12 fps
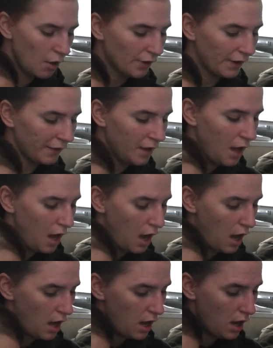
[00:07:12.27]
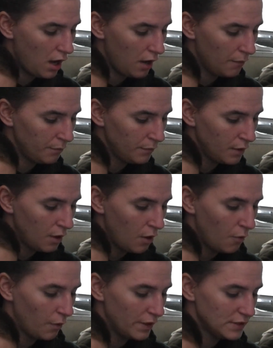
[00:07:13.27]
Okay.
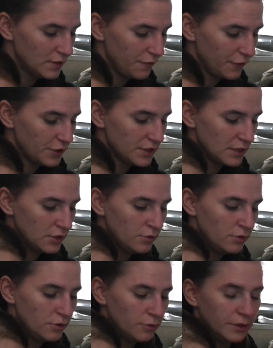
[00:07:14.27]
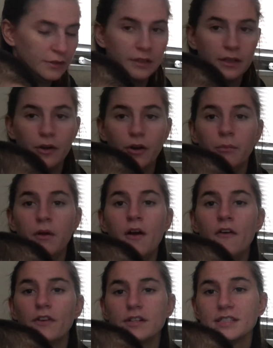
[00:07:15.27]
What is the first thing you do when you get home?
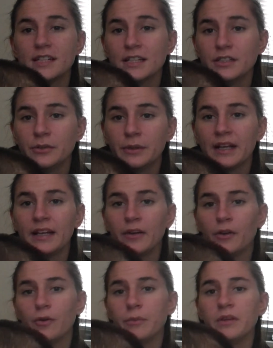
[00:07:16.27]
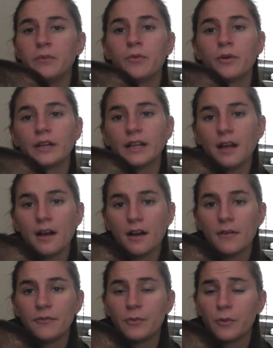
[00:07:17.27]
First thing I do when I get home in the morning
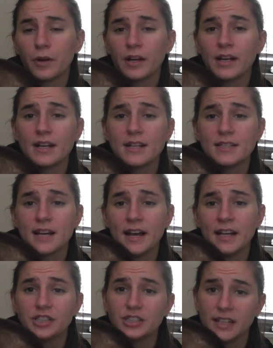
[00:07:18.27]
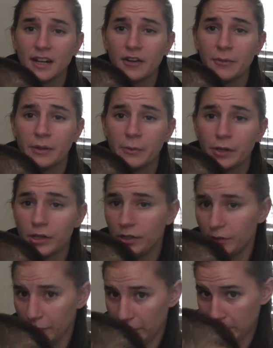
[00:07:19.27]
from work is I actually get out of my work
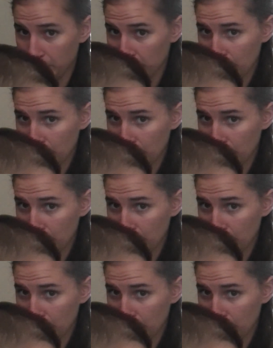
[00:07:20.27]
uniform.